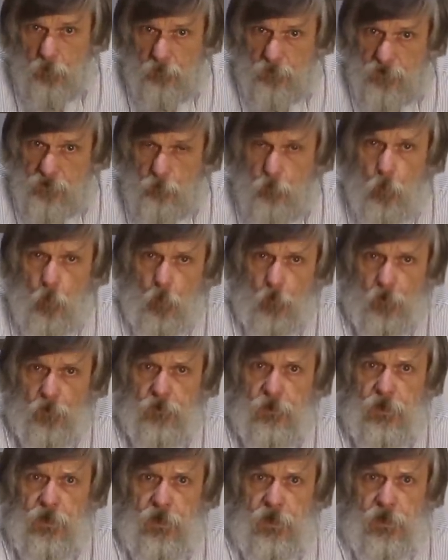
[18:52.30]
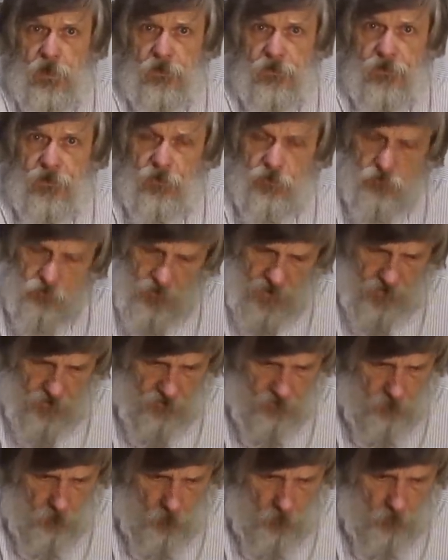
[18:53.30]
would be worn, then
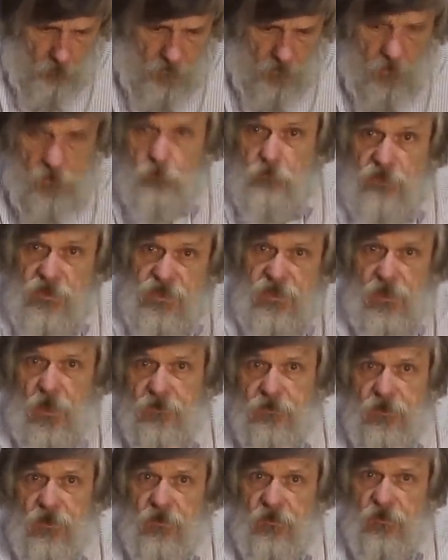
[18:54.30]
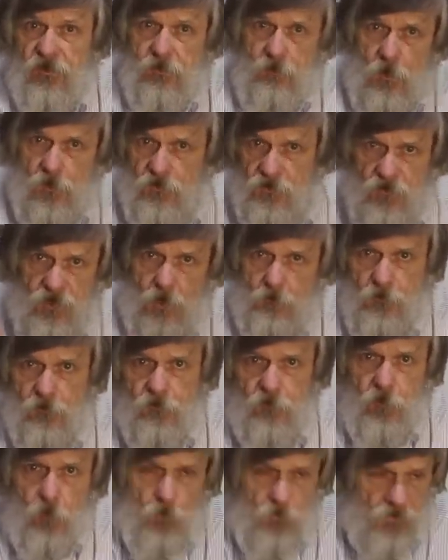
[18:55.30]
transformed and recut into some other type
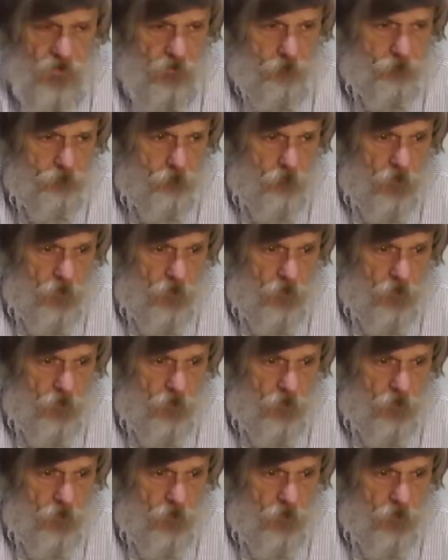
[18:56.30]
of clothing,